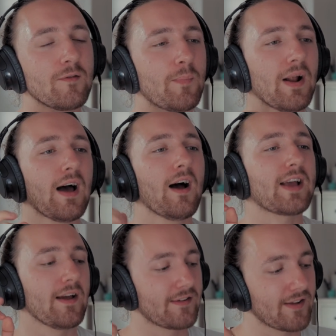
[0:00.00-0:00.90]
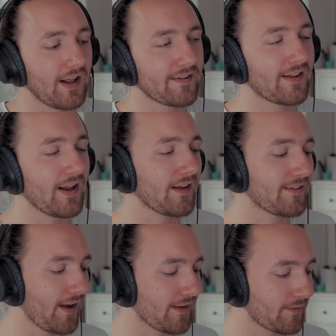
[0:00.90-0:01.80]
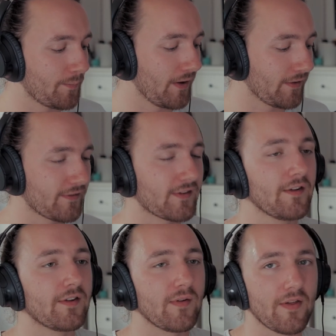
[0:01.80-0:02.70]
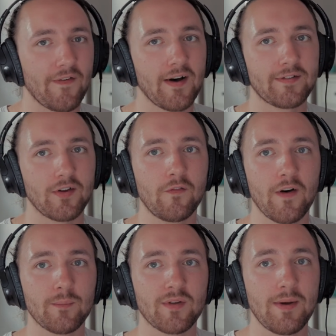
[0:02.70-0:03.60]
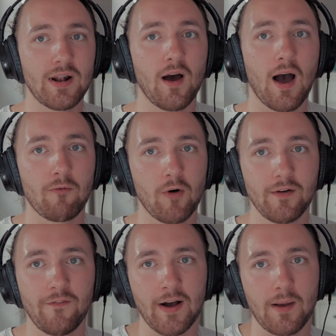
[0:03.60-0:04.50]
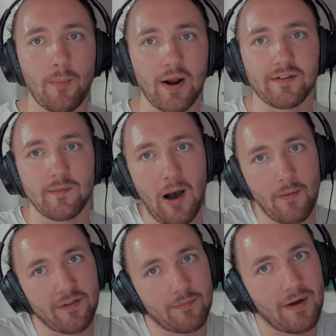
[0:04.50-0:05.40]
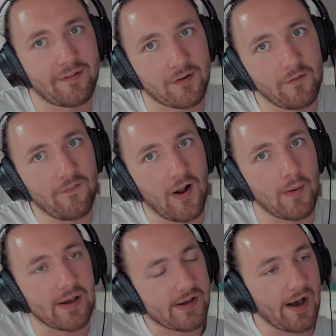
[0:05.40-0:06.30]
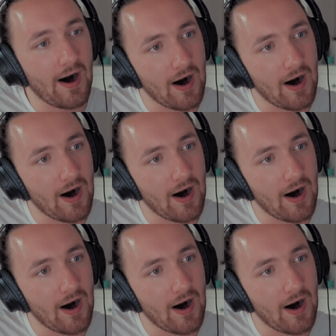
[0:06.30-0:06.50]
But like, okay, so let's say exclusively the first two films. I mean, look, Ron fucking breaks him out with this magical floating car,